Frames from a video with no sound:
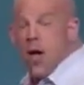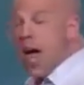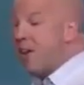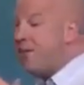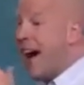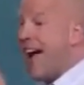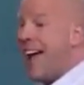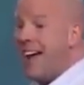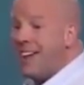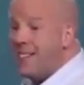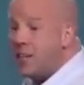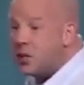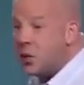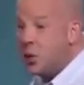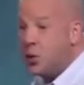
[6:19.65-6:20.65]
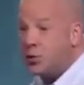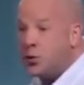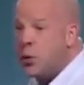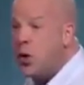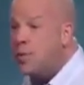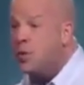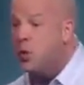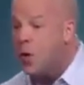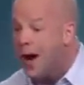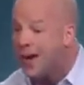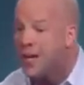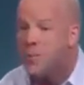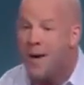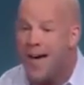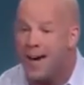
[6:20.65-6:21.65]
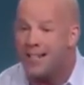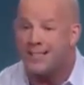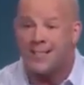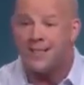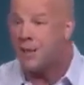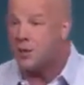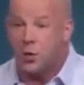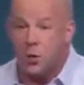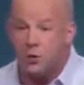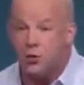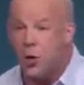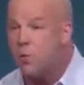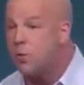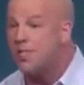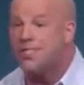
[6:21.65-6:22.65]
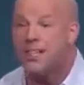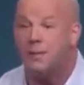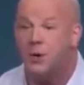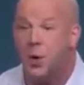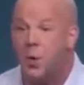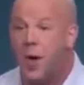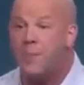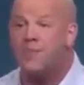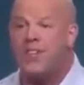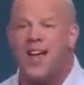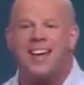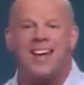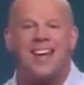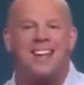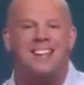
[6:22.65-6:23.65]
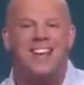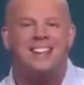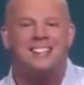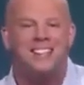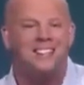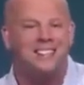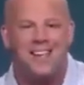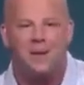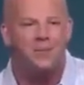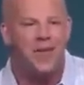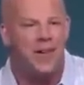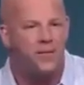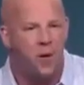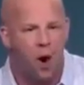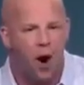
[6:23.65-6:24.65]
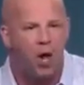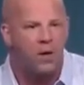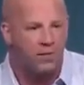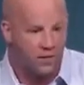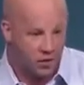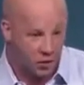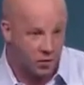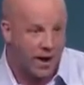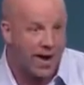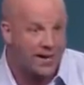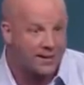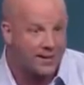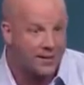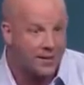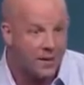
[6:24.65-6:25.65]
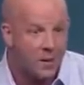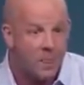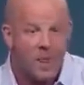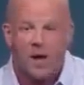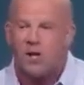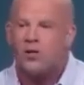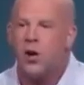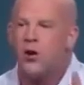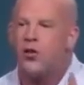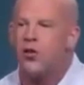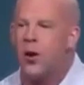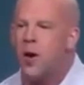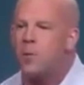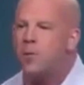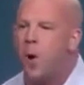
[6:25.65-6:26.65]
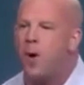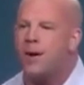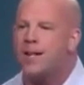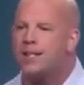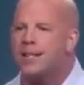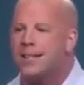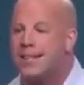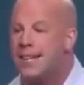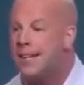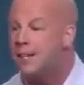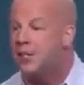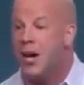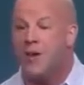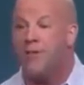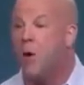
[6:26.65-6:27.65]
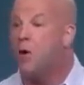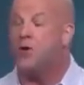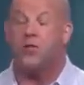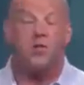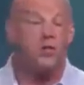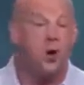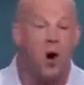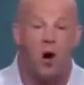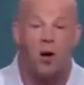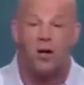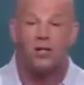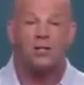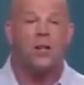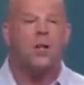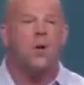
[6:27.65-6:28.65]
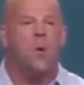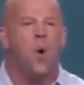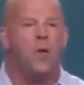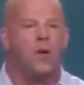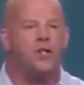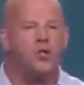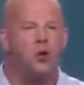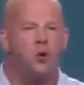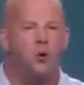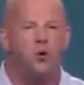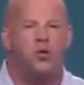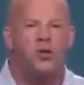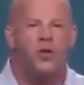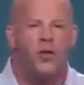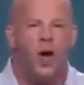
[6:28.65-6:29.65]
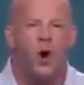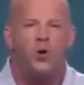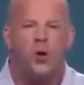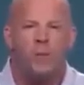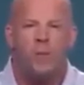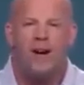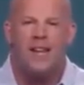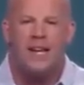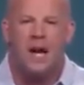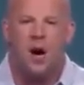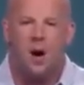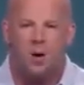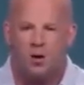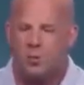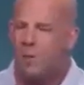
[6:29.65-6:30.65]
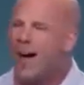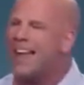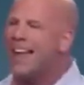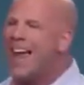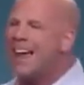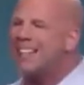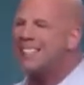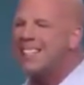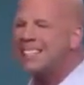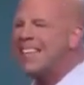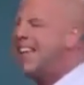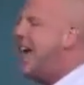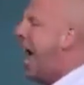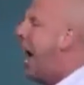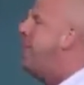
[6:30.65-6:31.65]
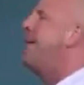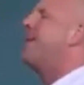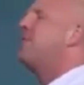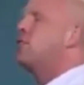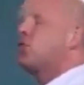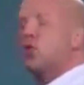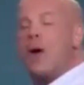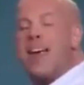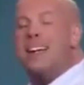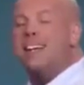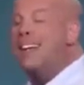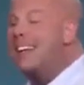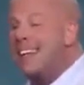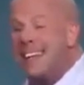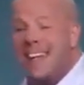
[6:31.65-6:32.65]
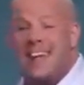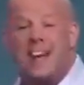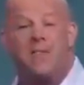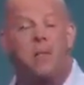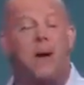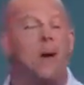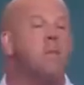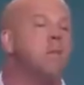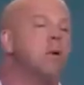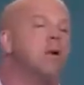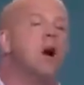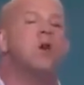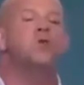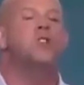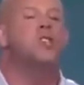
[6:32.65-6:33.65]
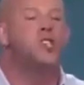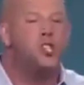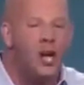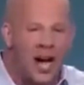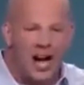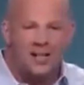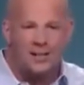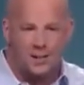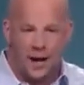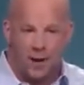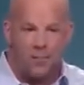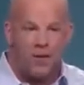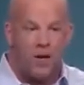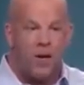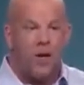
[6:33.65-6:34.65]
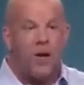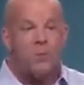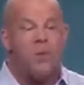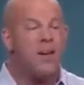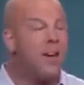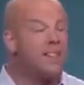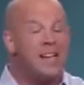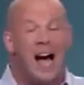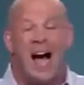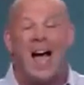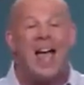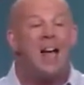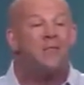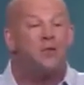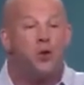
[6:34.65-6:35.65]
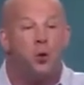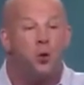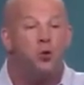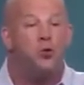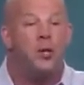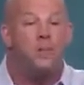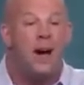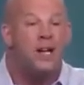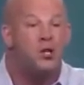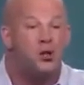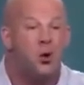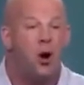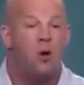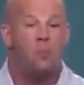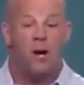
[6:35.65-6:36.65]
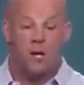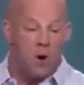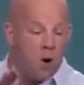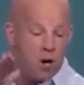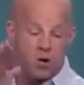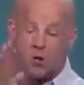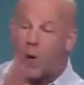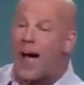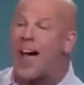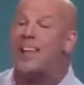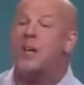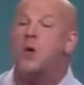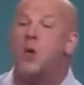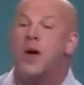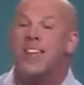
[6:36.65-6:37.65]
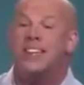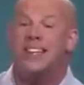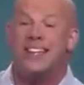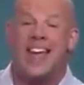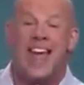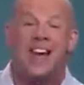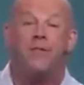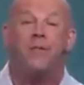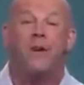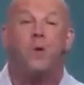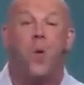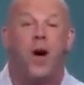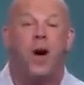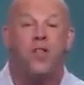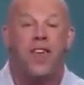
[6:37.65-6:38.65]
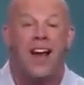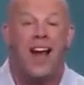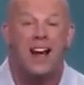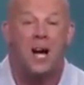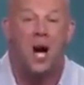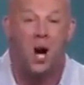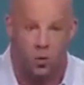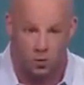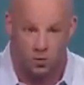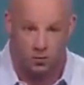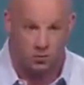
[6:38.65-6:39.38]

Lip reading: If I hand the tool to them, you hand the magazine, the tool to them, you send them to a website, it does the same thing for all of us, correct? So third party is the key. Jeff Olson taught us, where the tools flow, the money goes. My Lexus, I'm gonna have to trade it in again. I've about blown the shocks up because I have tools in my trunk. My car's riding a wheelie everywhere that I go.